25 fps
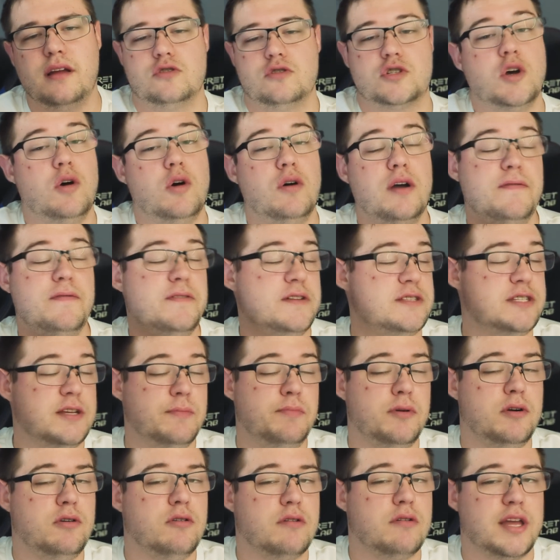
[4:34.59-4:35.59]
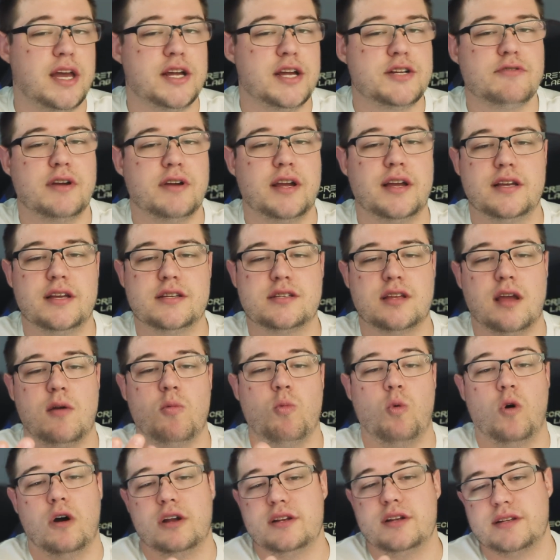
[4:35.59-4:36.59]
so if a typical catch rate is a
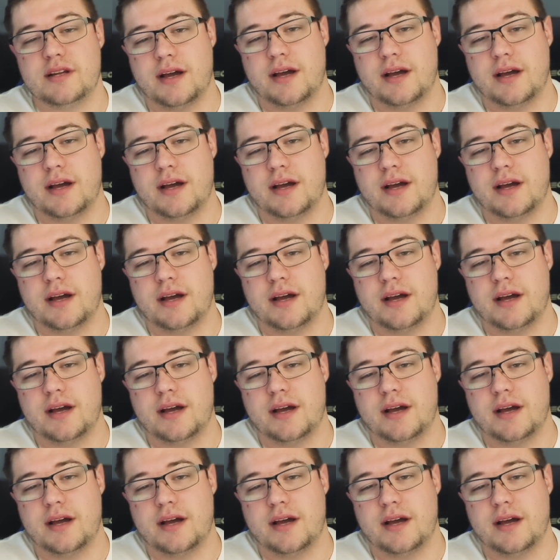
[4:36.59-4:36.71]
one